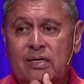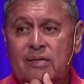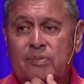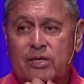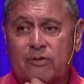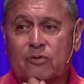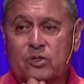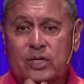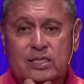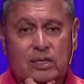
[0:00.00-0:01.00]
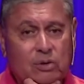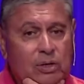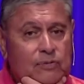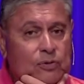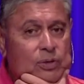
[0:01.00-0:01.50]
be careful what you ask the
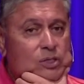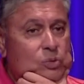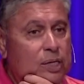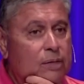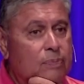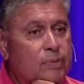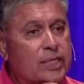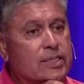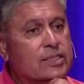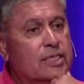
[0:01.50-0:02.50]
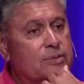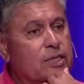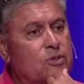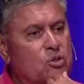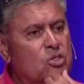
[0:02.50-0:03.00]
Lord for as well. But at the same
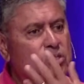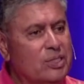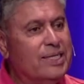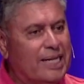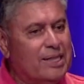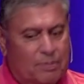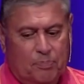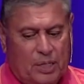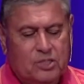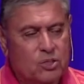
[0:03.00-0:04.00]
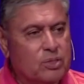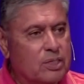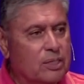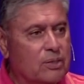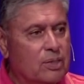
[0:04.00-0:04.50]
time, you should get the picture
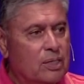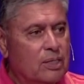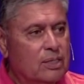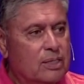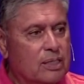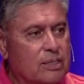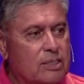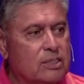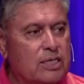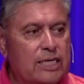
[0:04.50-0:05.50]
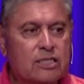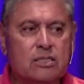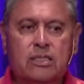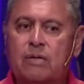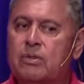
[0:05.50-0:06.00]
here that these
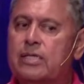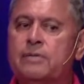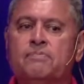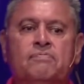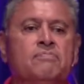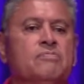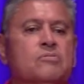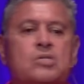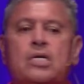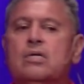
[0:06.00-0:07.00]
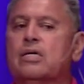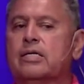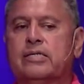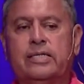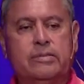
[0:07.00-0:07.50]
nations that went, we ain't going
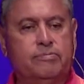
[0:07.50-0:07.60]
to